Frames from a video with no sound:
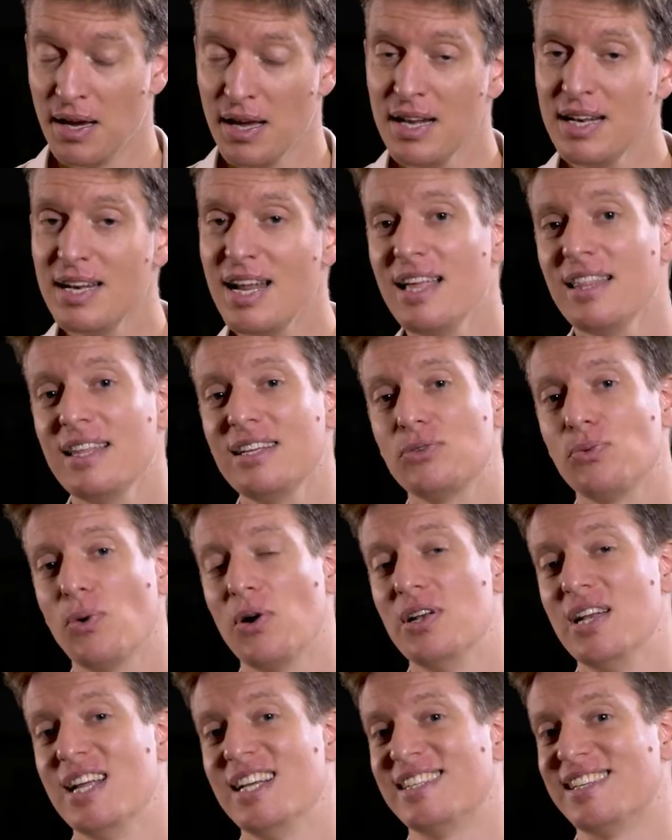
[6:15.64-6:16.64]
Now, this
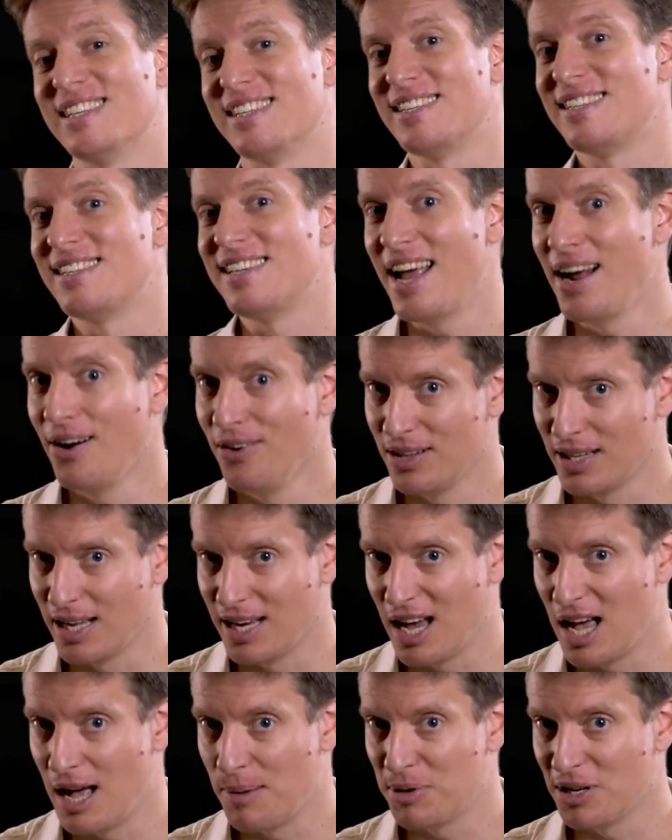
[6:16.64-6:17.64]
won't necessarily
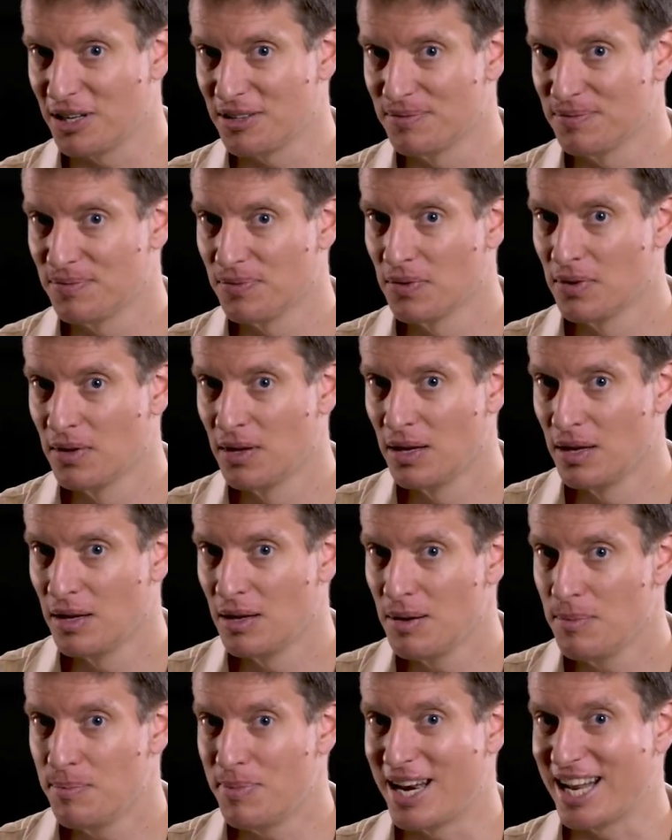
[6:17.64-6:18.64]
happen,
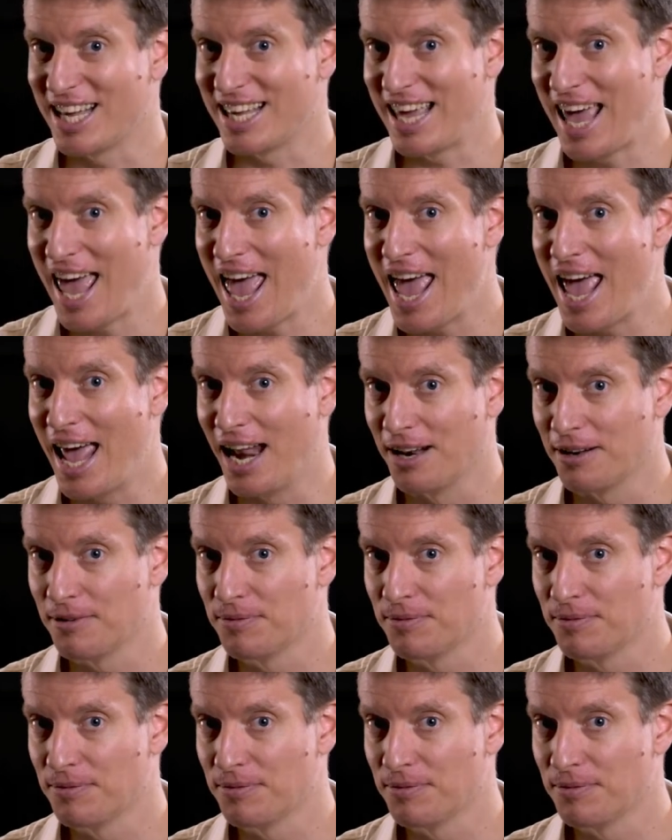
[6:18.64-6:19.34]
but it can.